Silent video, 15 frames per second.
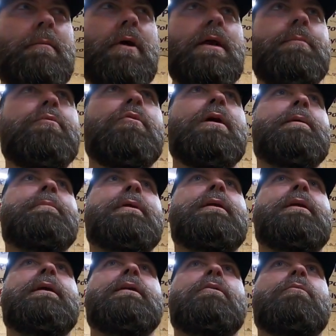I might prep
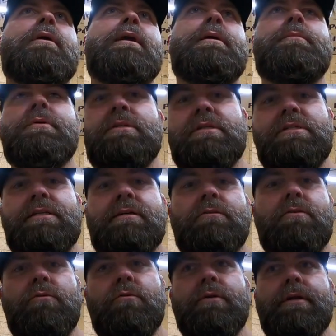it, get it ready, put the
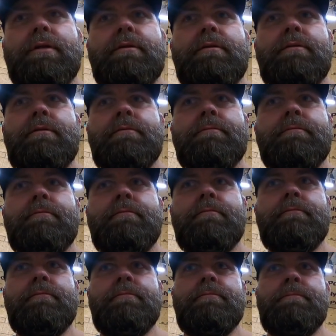seal on it,
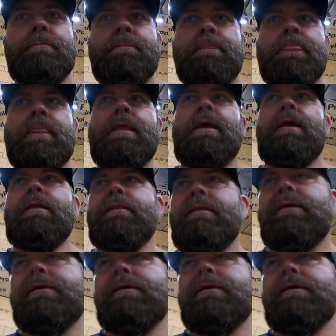and